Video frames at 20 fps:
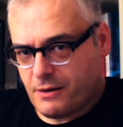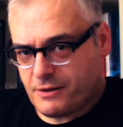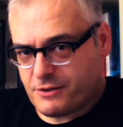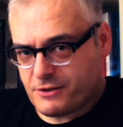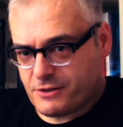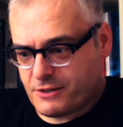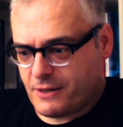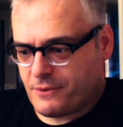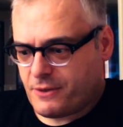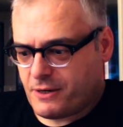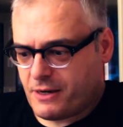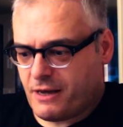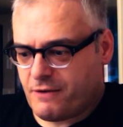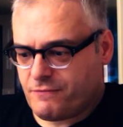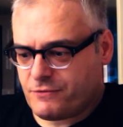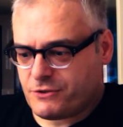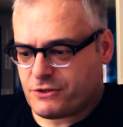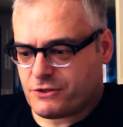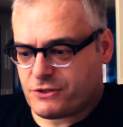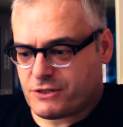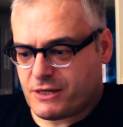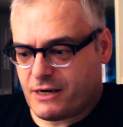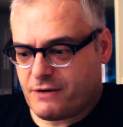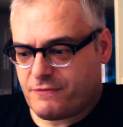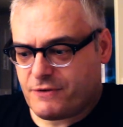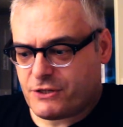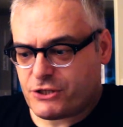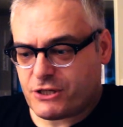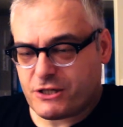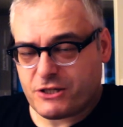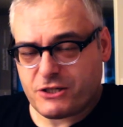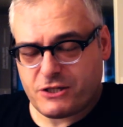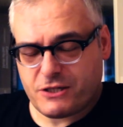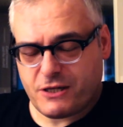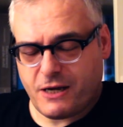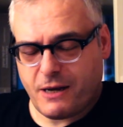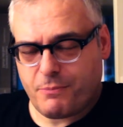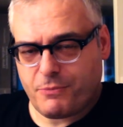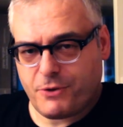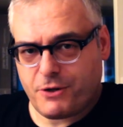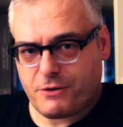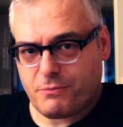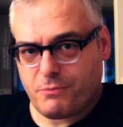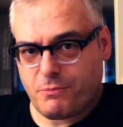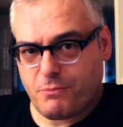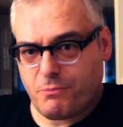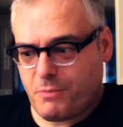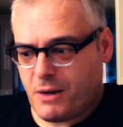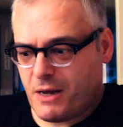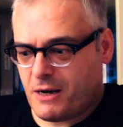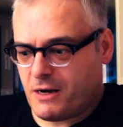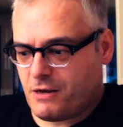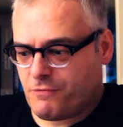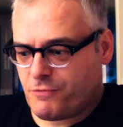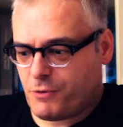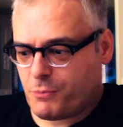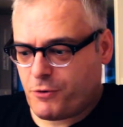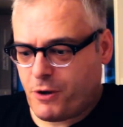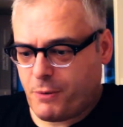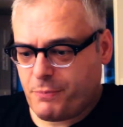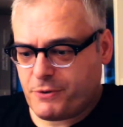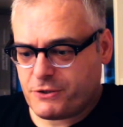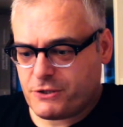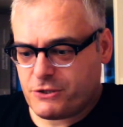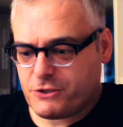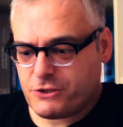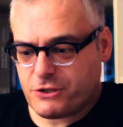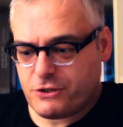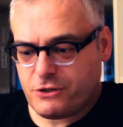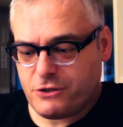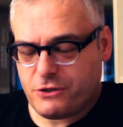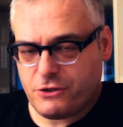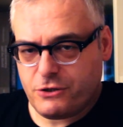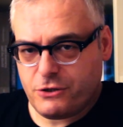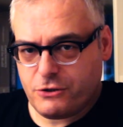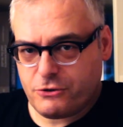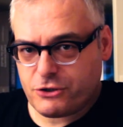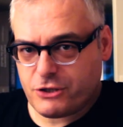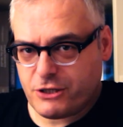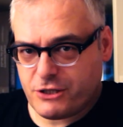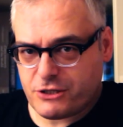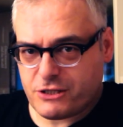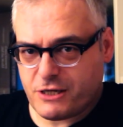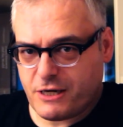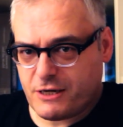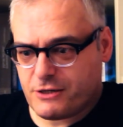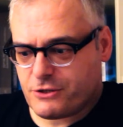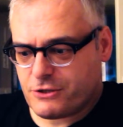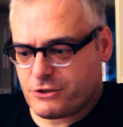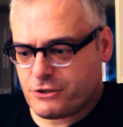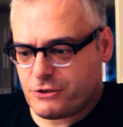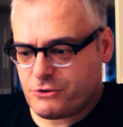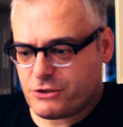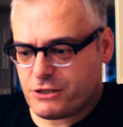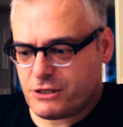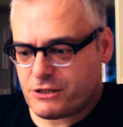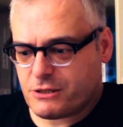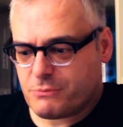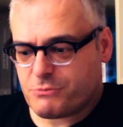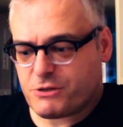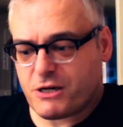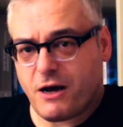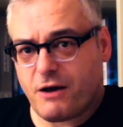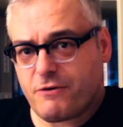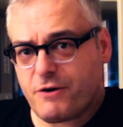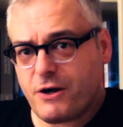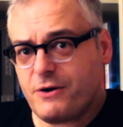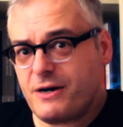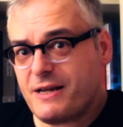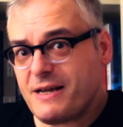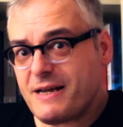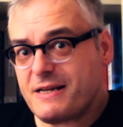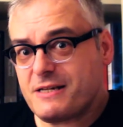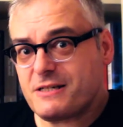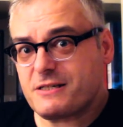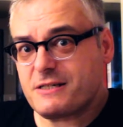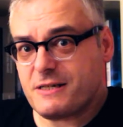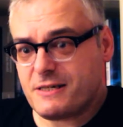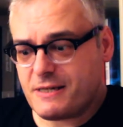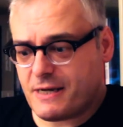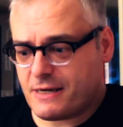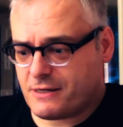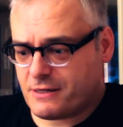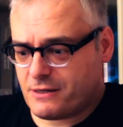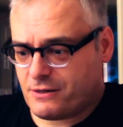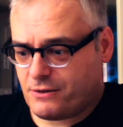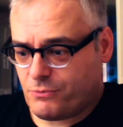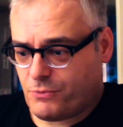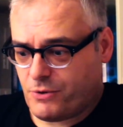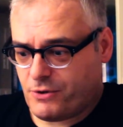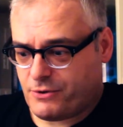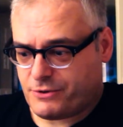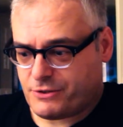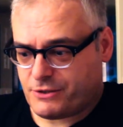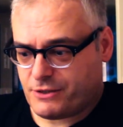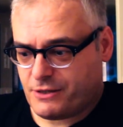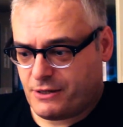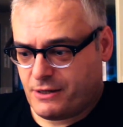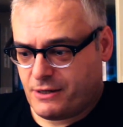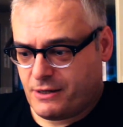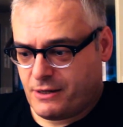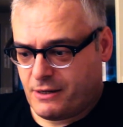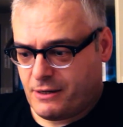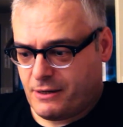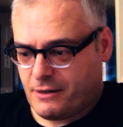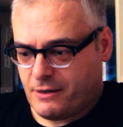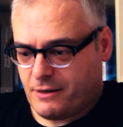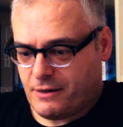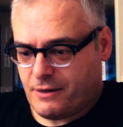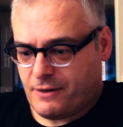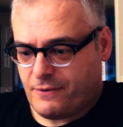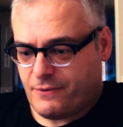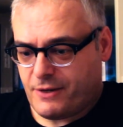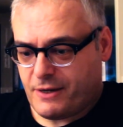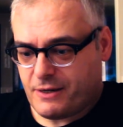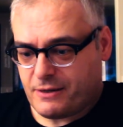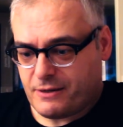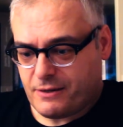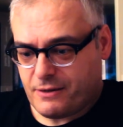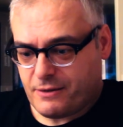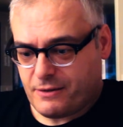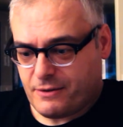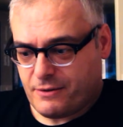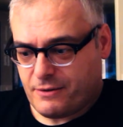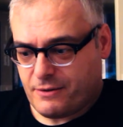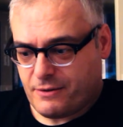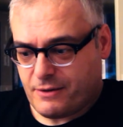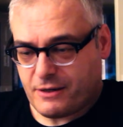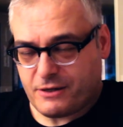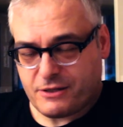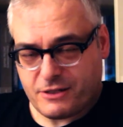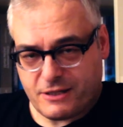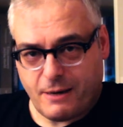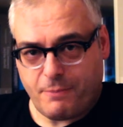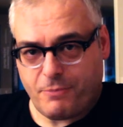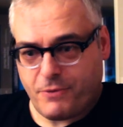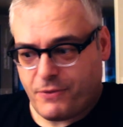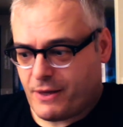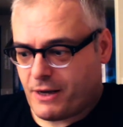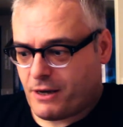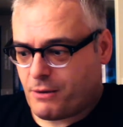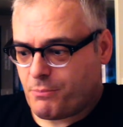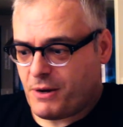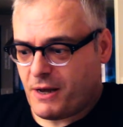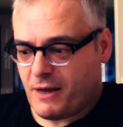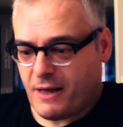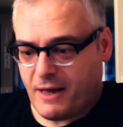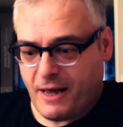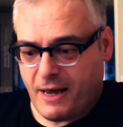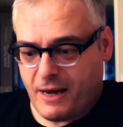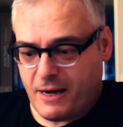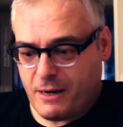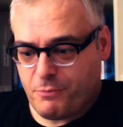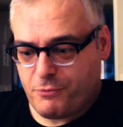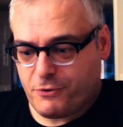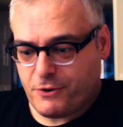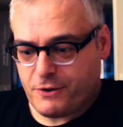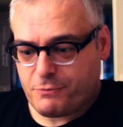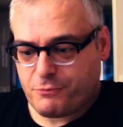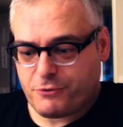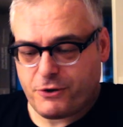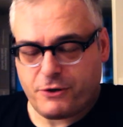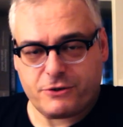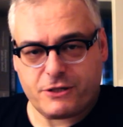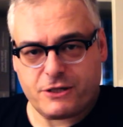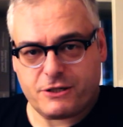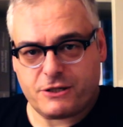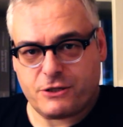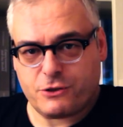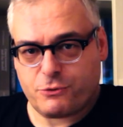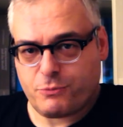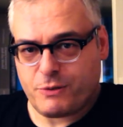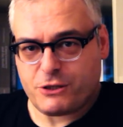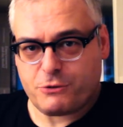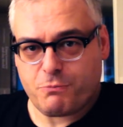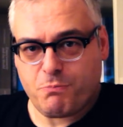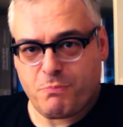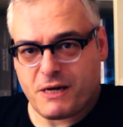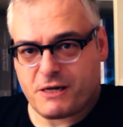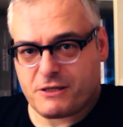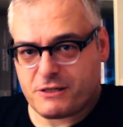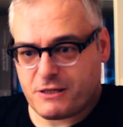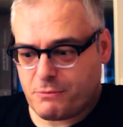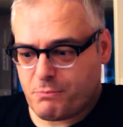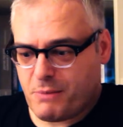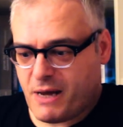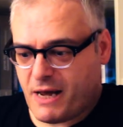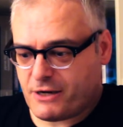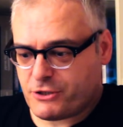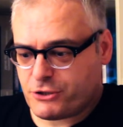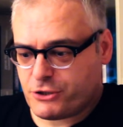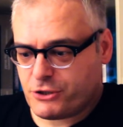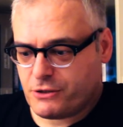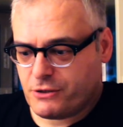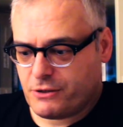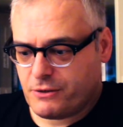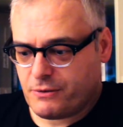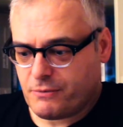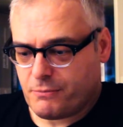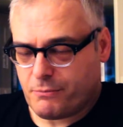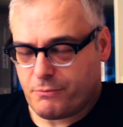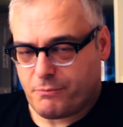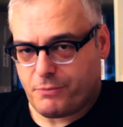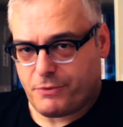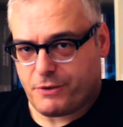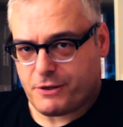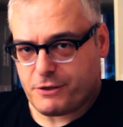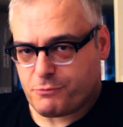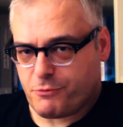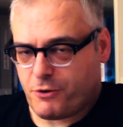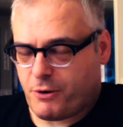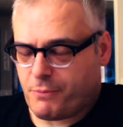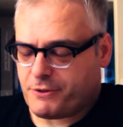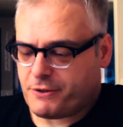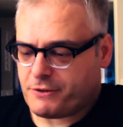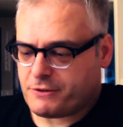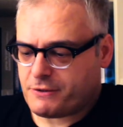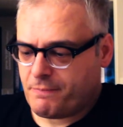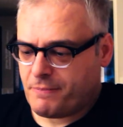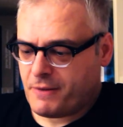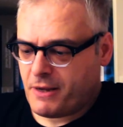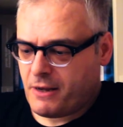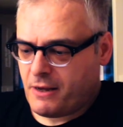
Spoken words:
I said that Evans and Stanovich accept that many of the properties usually assigned to the two systems are only incidental ones, and they accept that there can be hybrid processes which mix and match these properties.